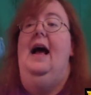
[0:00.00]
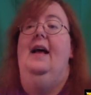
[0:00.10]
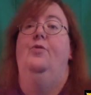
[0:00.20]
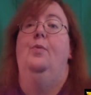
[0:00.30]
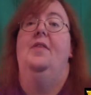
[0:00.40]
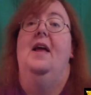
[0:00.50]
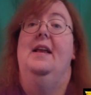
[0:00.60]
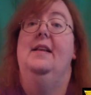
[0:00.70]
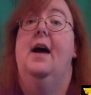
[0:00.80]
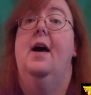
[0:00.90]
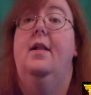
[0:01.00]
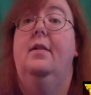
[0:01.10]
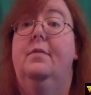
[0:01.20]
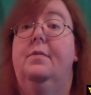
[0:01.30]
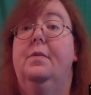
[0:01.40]
As with any
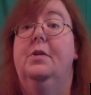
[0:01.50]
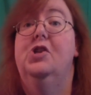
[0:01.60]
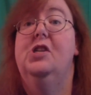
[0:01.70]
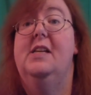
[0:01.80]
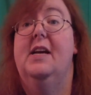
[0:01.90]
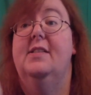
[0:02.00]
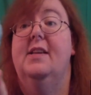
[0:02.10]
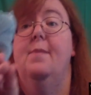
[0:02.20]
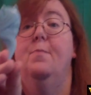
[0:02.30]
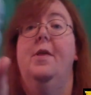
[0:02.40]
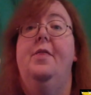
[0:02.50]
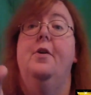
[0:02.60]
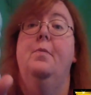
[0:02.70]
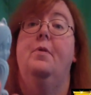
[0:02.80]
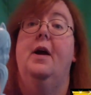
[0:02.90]
doll, she does come
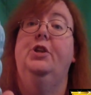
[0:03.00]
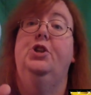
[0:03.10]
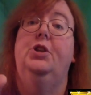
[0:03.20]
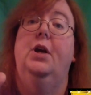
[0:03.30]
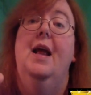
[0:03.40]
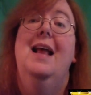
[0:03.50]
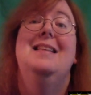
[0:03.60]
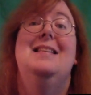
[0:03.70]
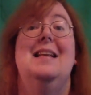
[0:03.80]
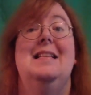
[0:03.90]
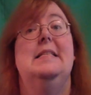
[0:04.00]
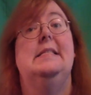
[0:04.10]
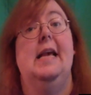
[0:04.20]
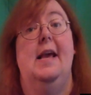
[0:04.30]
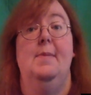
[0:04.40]
with her brush, done in
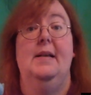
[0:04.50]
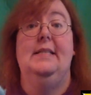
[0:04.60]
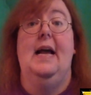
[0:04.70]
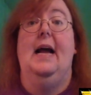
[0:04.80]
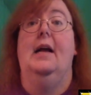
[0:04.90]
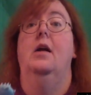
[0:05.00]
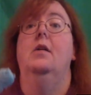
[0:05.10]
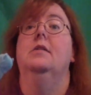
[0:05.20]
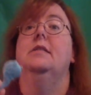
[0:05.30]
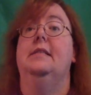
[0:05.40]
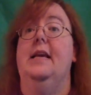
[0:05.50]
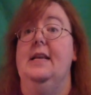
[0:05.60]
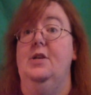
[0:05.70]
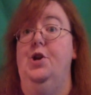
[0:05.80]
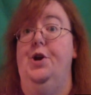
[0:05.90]
the same exact
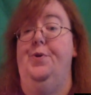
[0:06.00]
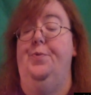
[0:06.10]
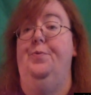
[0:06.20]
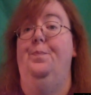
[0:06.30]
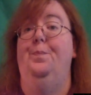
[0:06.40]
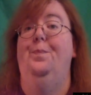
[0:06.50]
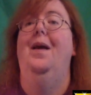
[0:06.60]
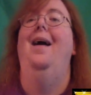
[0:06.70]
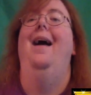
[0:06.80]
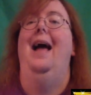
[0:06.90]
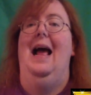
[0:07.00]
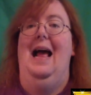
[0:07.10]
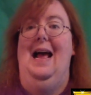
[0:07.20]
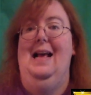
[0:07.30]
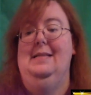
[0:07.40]
skin tone
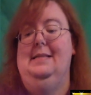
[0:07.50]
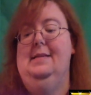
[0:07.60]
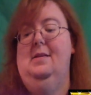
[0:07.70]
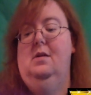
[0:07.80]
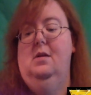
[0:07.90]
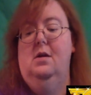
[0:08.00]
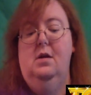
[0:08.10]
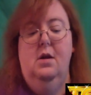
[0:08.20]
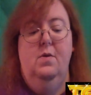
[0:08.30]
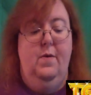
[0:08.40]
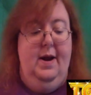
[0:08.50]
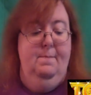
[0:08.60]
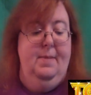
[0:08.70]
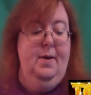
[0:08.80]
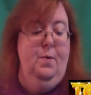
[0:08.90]
as
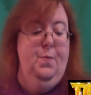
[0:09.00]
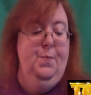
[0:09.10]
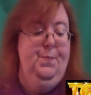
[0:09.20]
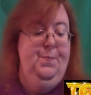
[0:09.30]
Rainbow.